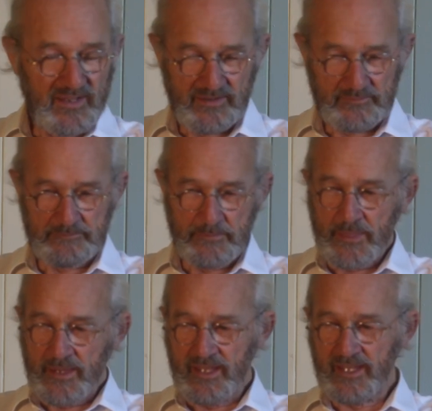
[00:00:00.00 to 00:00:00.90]
um,
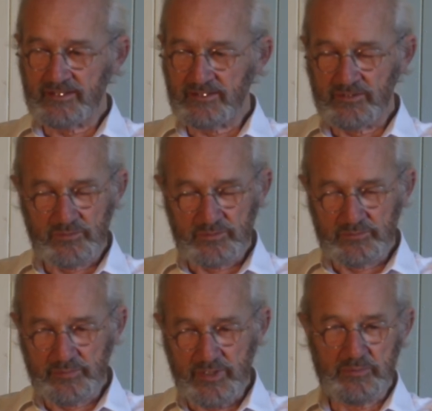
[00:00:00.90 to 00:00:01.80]
and
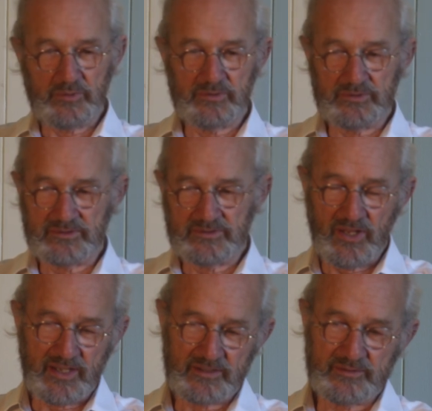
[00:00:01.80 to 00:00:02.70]
people
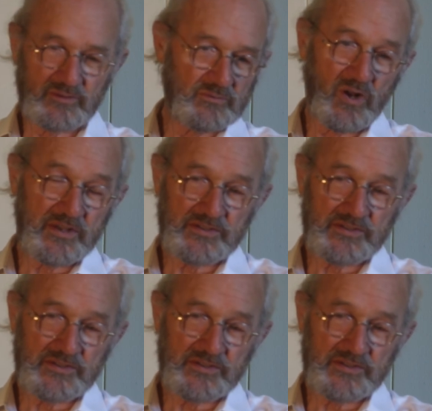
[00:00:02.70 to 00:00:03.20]
like well,